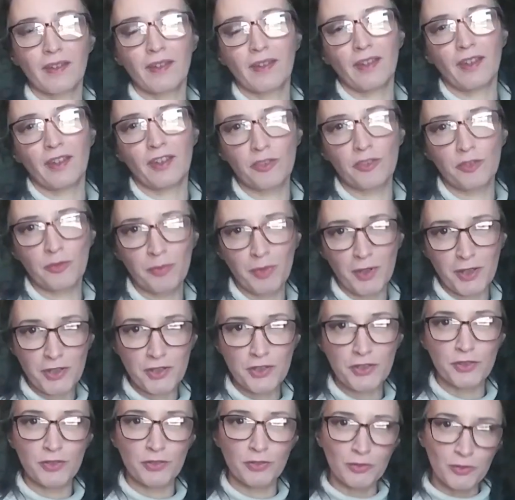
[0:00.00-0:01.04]
And the
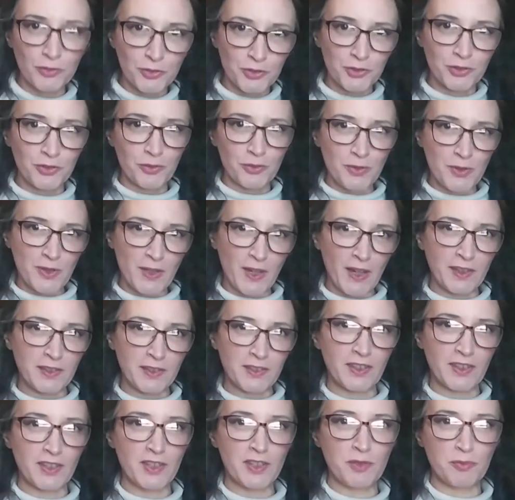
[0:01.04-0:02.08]
best tool to do
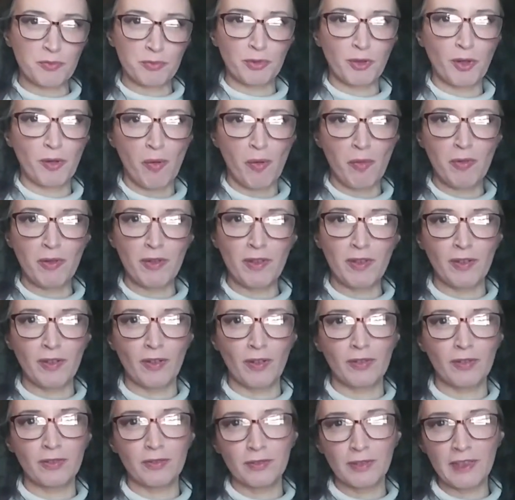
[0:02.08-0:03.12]
that is probably
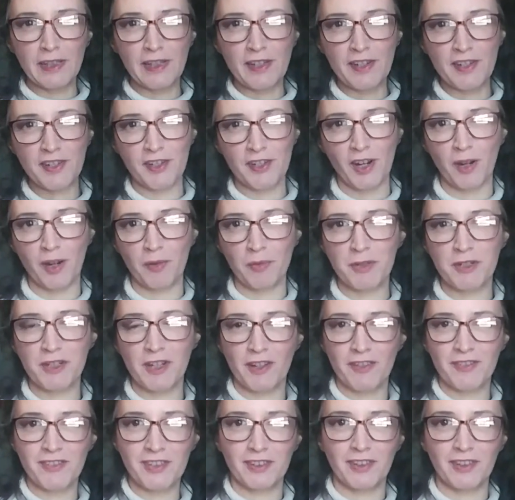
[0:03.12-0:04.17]
a really sharp
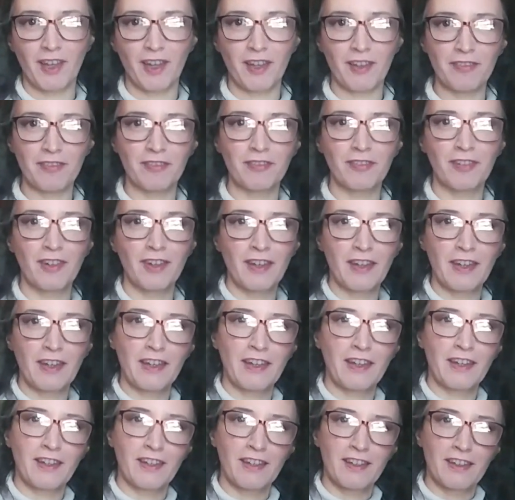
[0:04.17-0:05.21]
chef's knife,
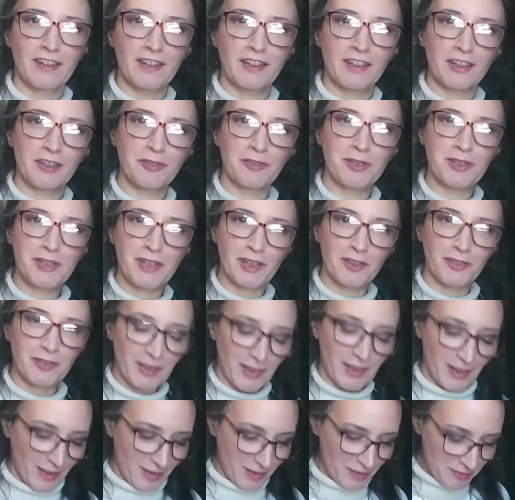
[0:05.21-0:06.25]
which I don't
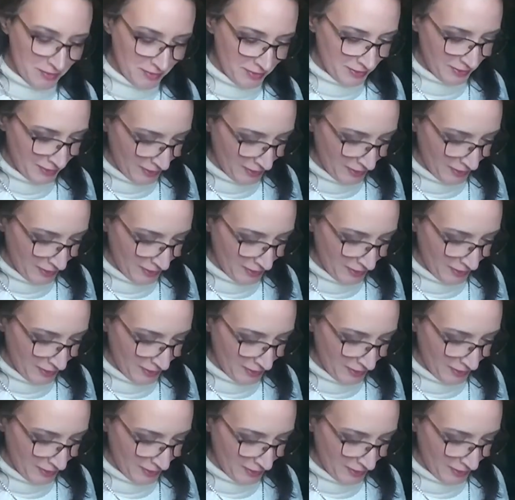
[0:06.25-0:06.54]
have.